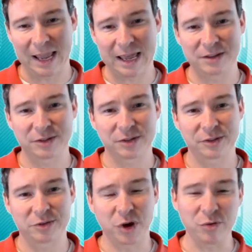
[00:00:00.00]
and
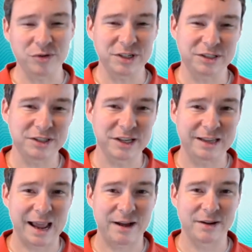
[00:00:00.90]
don't just
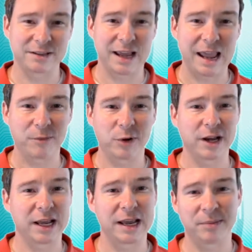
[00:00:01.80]
sit down and say, hey, we're
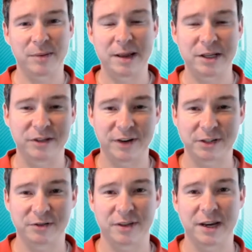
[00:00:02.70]
going to implement
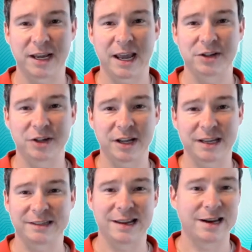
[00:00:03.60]
two-factor authentication,
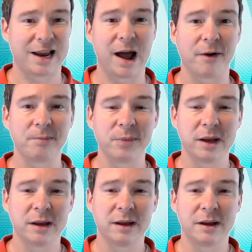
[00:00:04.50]
let's send it out.
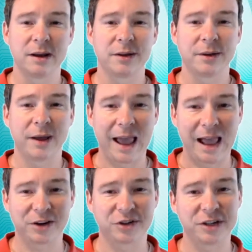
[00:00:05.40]

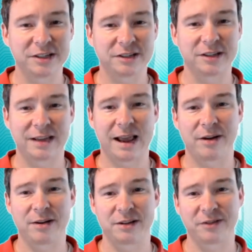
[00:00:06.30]
Actually sit
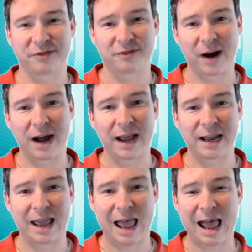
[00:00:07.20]
down and
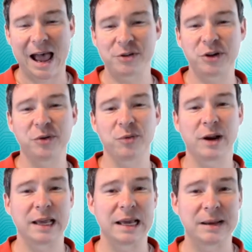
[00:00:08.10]
define, how do you
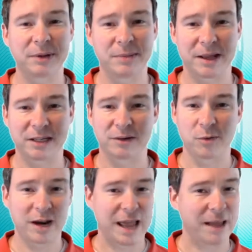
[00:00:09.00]
want to implement it?
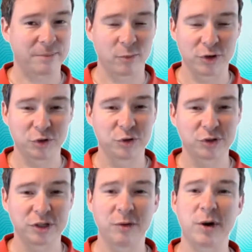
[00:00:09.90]
What
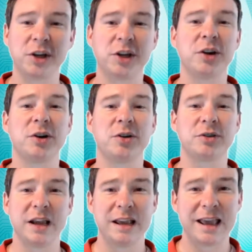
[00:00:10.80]
tools do you want to
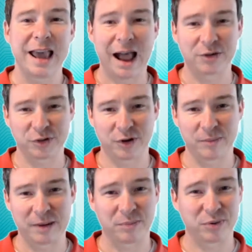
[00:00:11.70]
use? How is it going
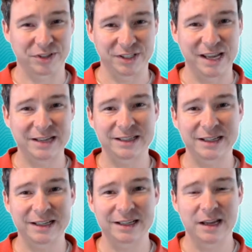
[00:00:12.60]
to be
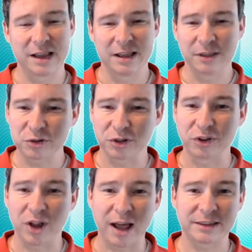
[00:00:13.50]
presented? There's a
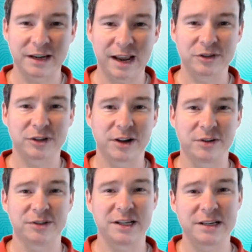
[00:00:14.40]
lot that actually
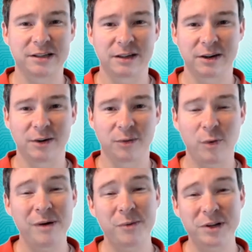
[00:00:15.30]
goes into
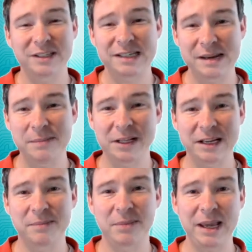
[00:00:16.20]
what would
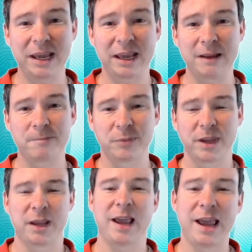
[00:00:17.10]
seemingly be
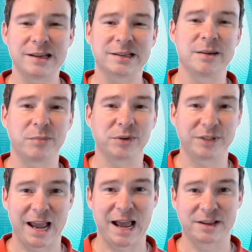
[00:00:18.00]
a simple
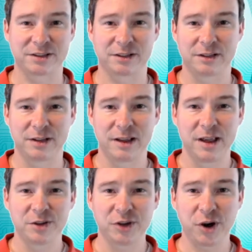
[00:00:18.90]
task.
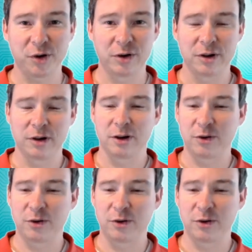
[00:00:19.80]
So